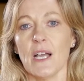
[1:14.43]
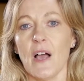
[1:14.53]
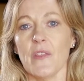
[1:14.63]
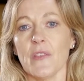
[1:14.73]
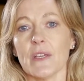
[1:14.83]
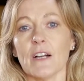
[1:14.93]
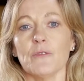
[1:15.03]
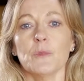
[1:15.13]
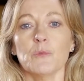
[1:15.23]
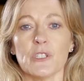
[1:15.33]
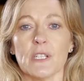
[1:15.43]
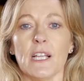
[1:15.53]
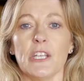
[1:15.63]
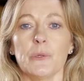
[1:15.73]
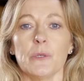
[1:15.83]
and then the government will
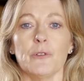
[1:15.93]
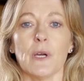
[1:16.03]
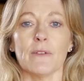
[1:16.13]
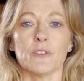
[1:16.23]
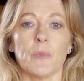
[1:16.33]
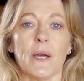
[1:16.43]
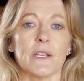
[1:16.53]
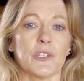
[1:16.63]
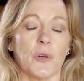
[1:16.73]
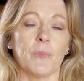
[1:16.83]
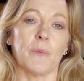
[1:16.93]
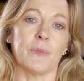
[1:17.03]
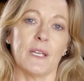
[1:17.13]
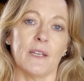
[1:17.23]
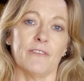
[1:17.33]
tell you if you have to pay a top-up
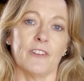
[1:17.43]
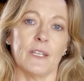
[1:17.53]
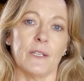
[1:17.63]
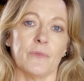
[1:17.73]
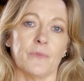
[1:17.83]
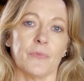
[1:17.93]
care fee.